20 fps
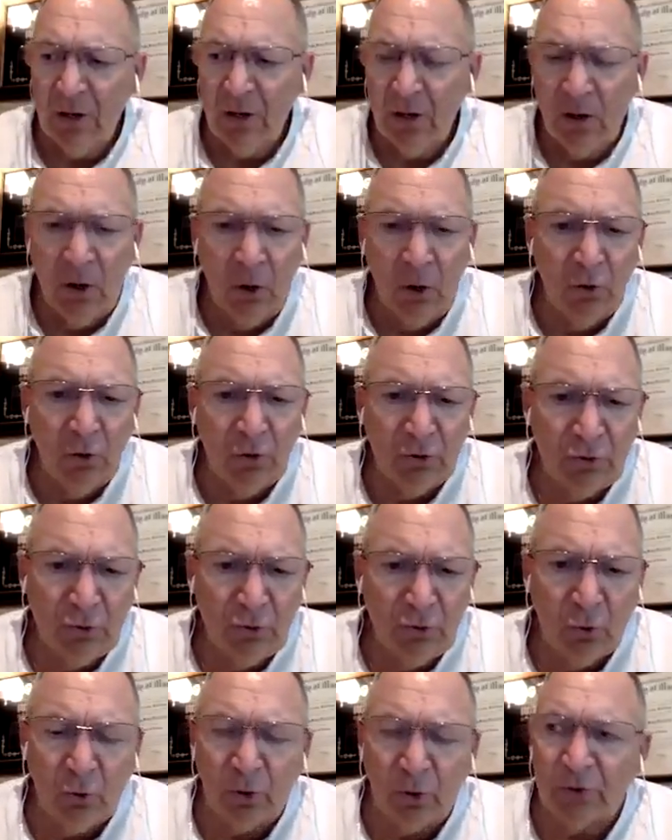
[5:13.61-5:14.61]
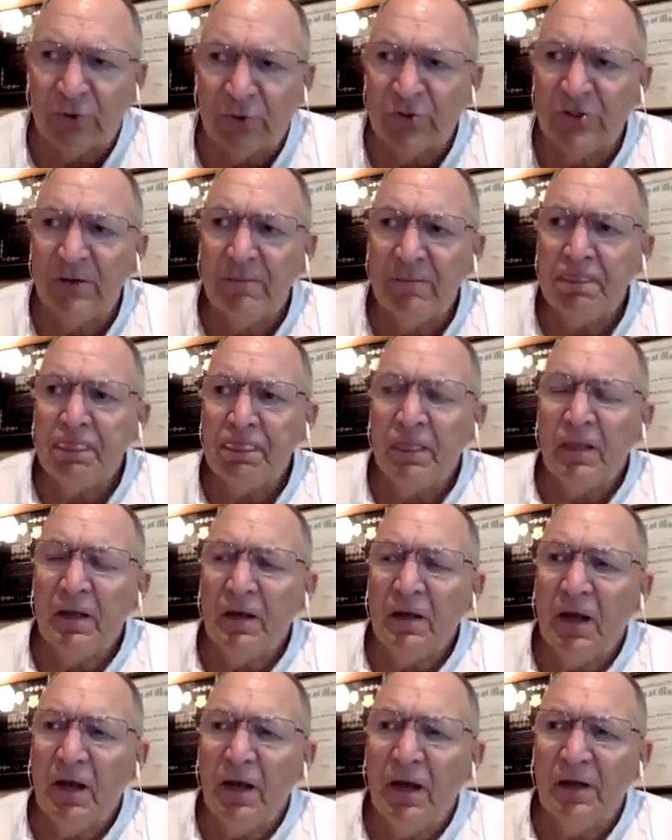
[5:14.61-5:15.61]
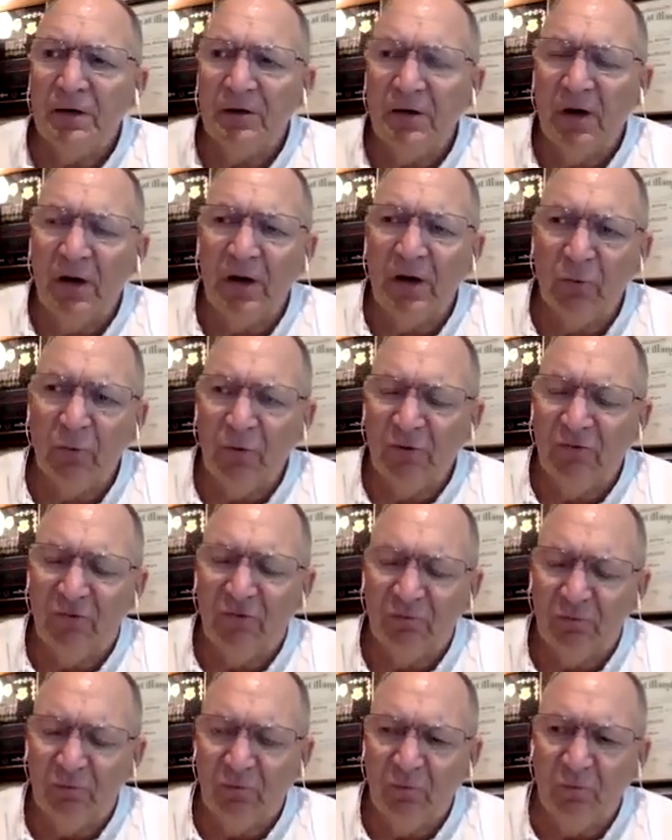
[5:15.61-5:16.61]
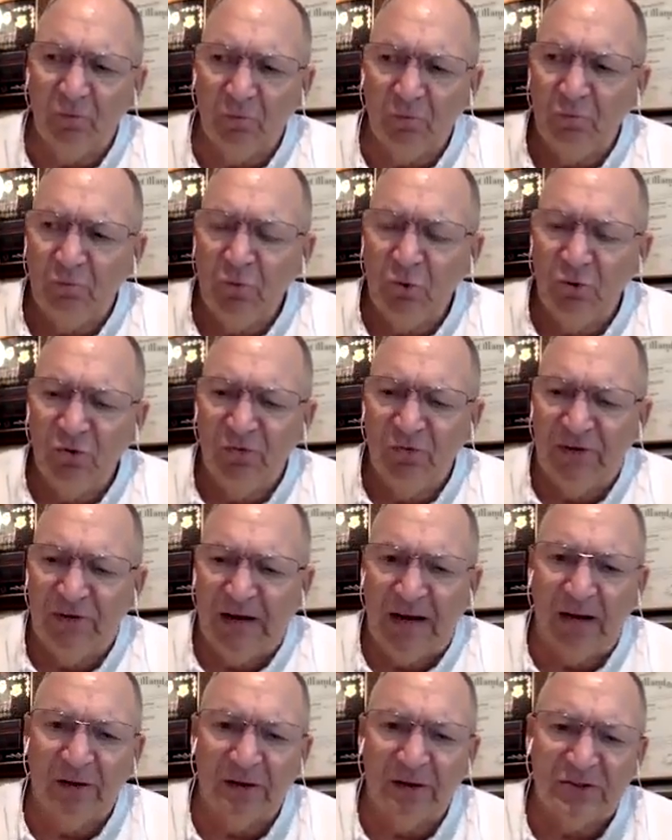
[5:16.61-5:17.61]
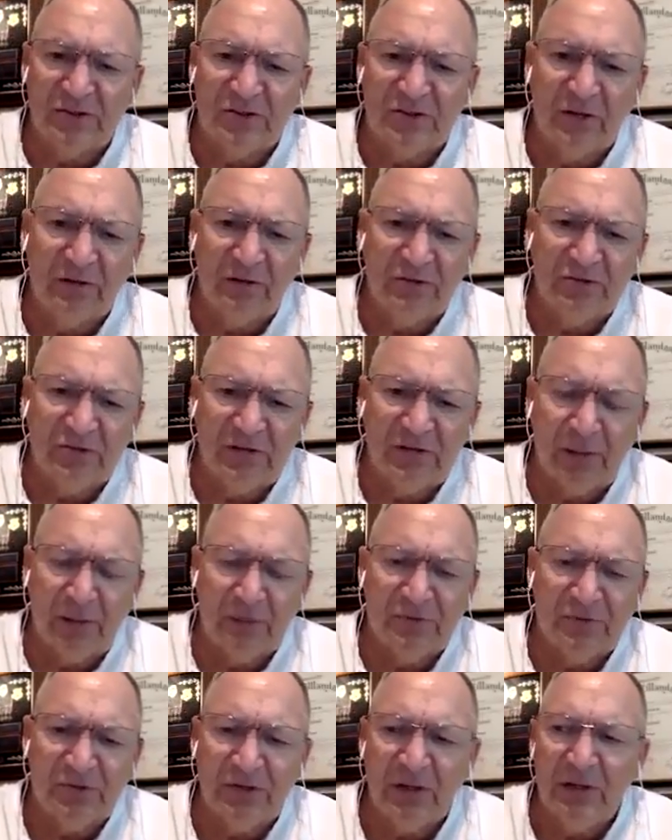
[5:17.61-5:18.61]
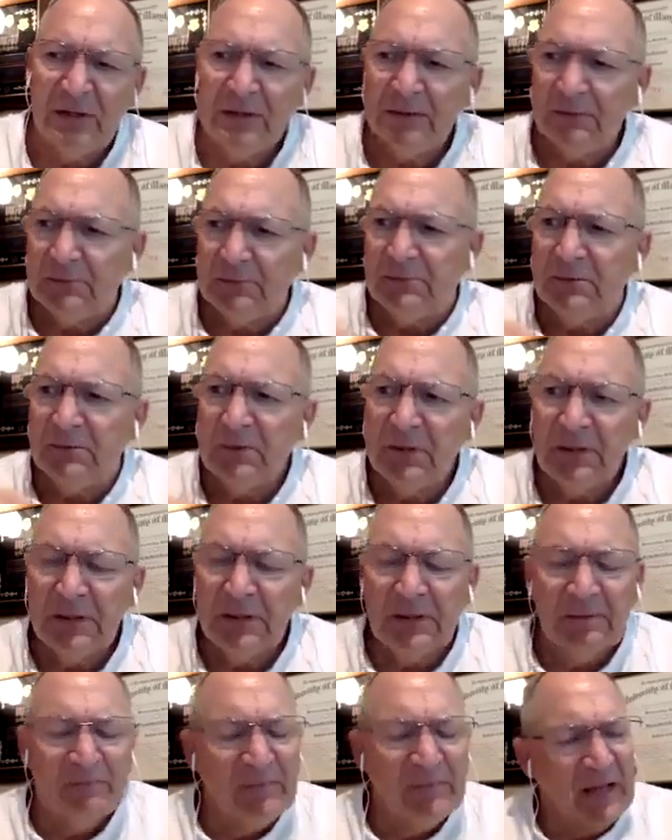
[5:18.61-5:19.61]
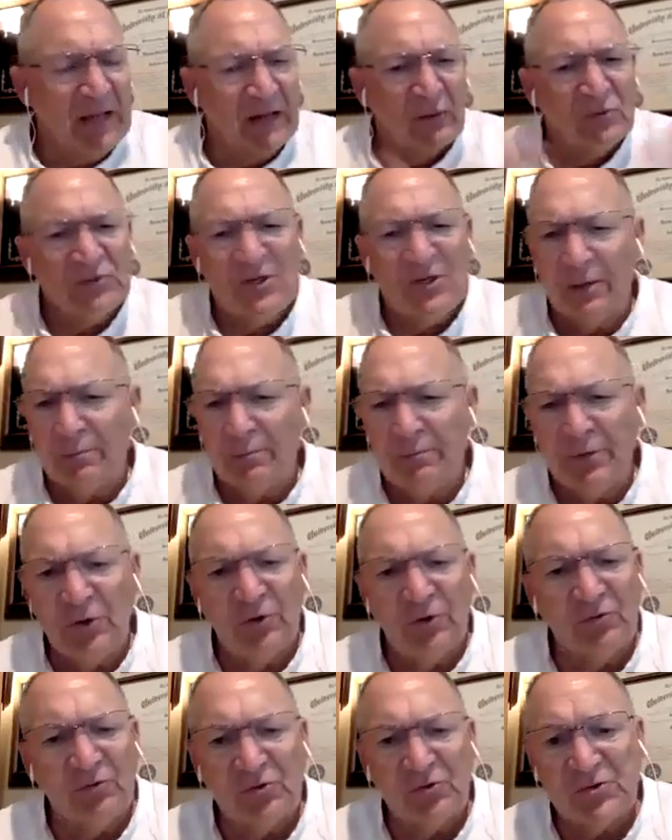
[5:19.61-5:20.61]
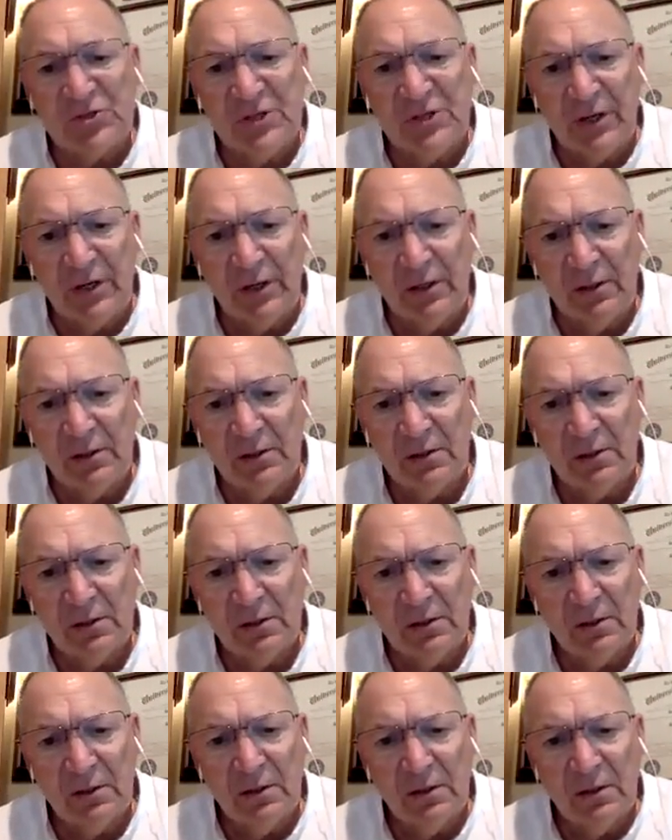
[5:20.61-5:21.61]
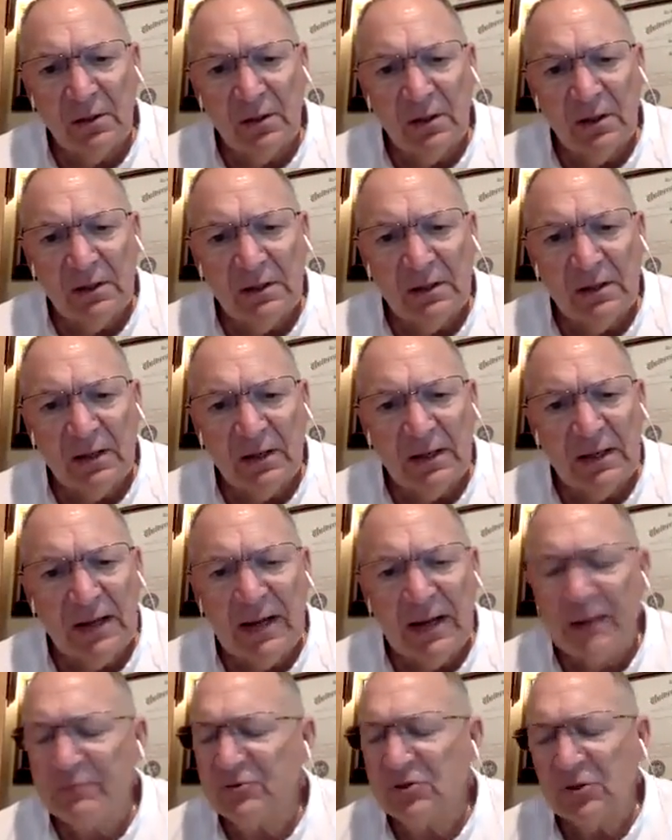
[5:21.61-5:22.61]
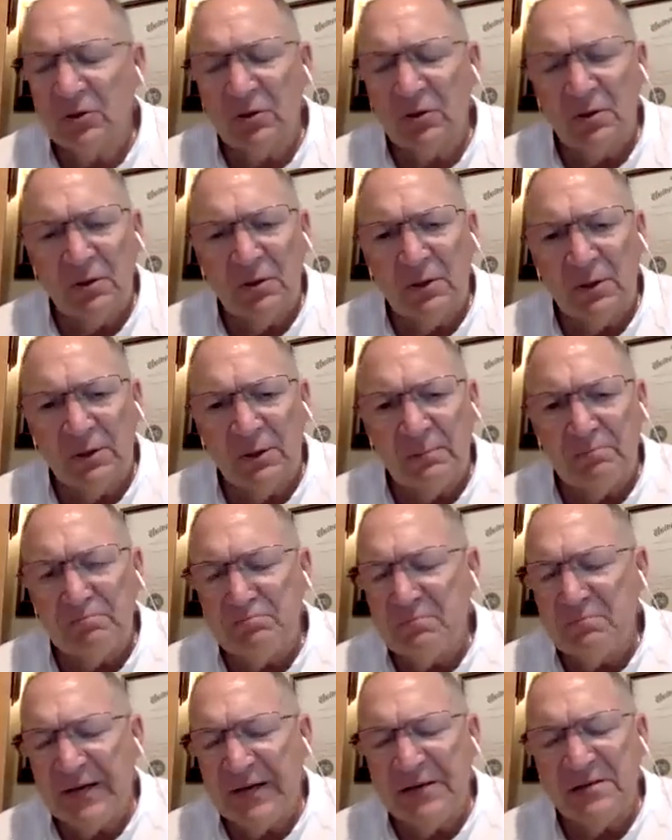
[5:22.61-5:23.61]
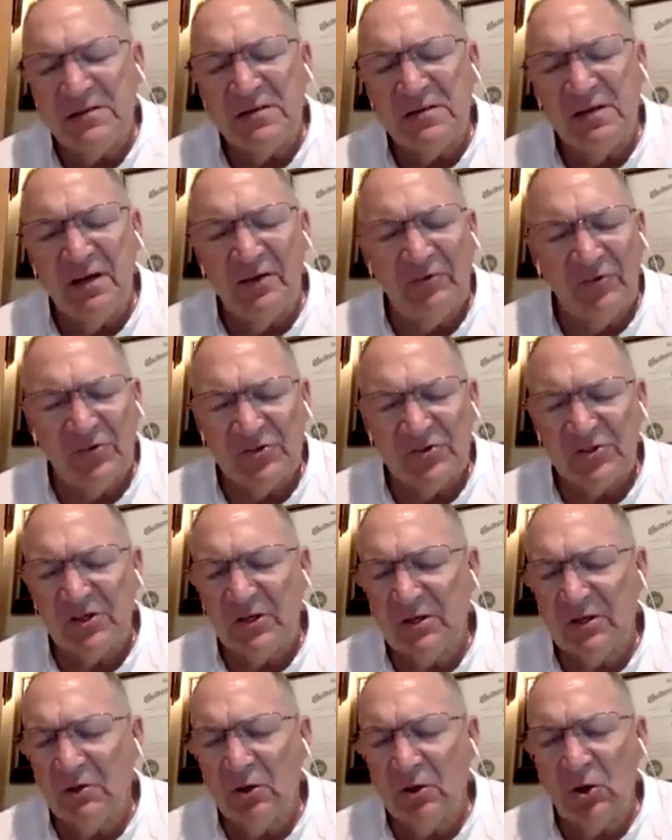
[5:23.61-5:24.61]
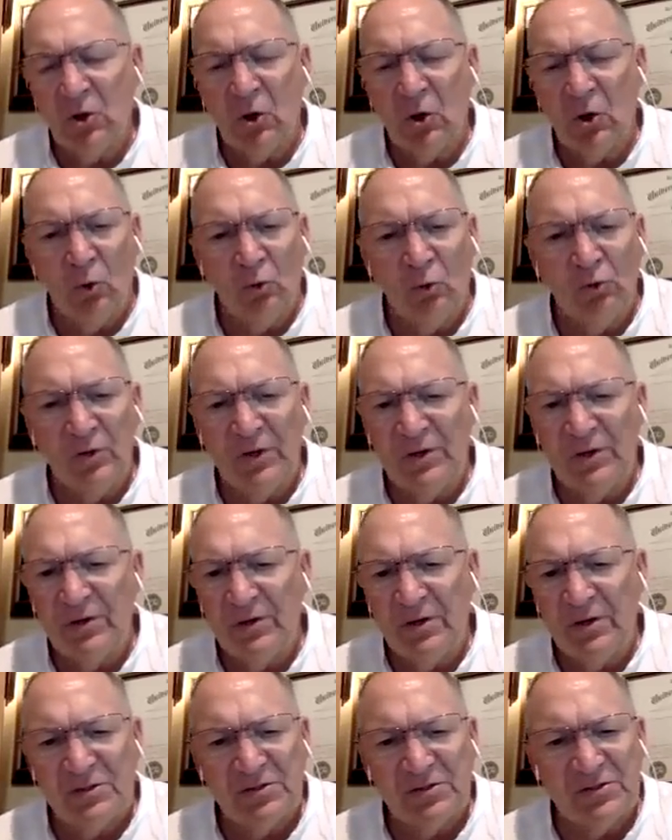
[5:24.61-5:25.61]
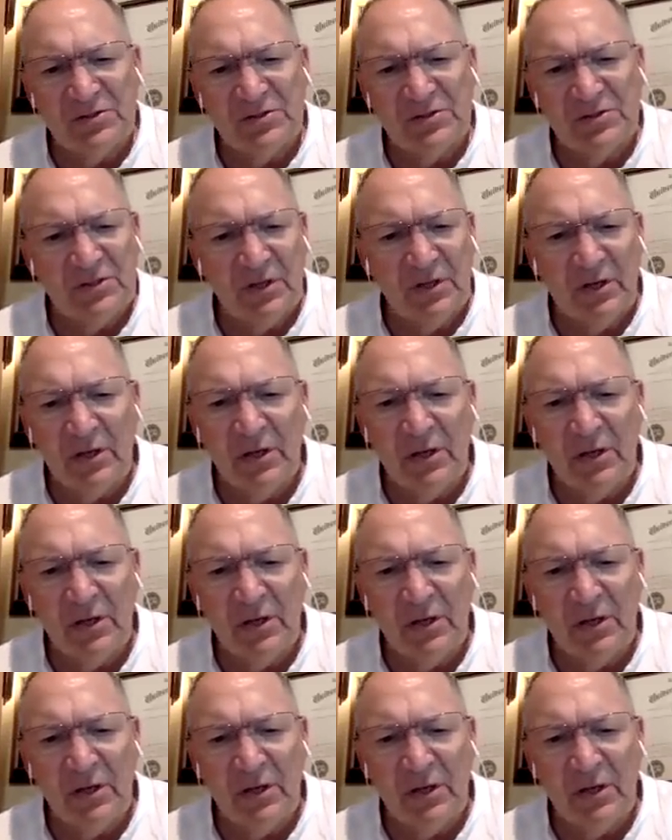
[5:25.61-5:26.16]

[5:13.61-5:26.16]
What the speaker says: oak doors, and we moved down a set of steps. And it was in a beautiful city, absolutely magnificent golden city.